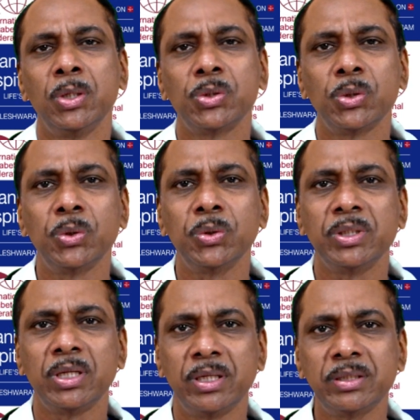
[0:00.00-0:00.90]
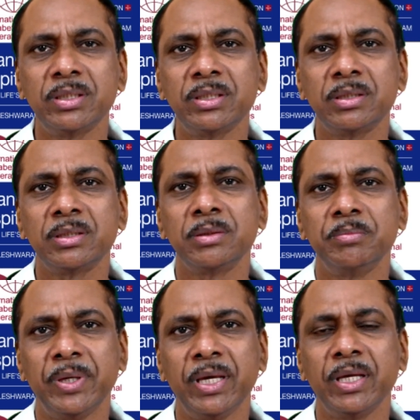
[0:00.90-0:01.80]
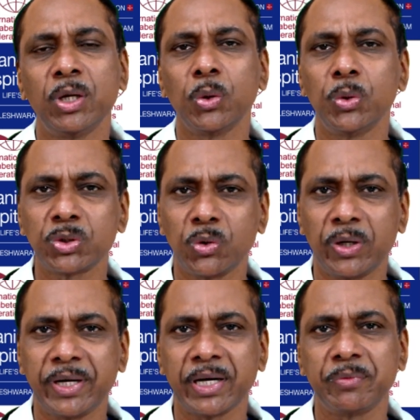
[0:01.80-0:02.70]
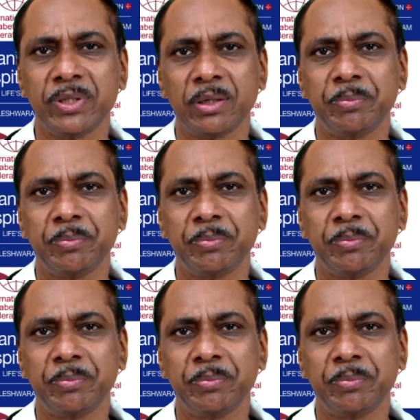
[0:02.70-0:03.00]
So, the nurses being in close contact with